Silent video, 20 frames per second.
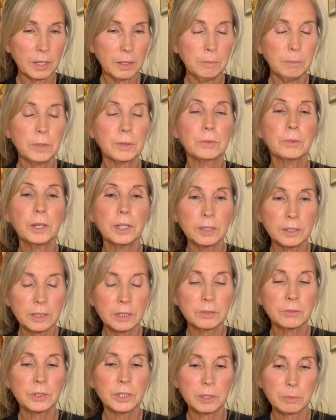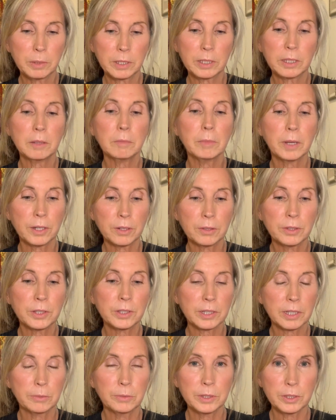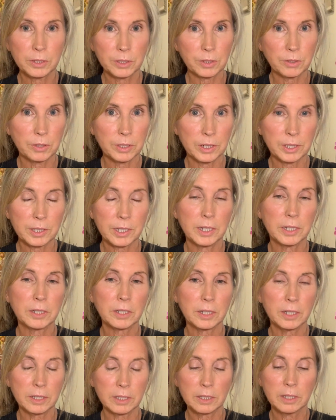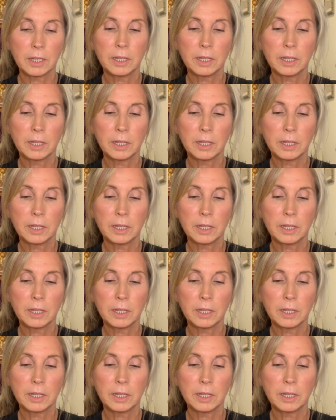but relatively speaking, better than someone just criticized us.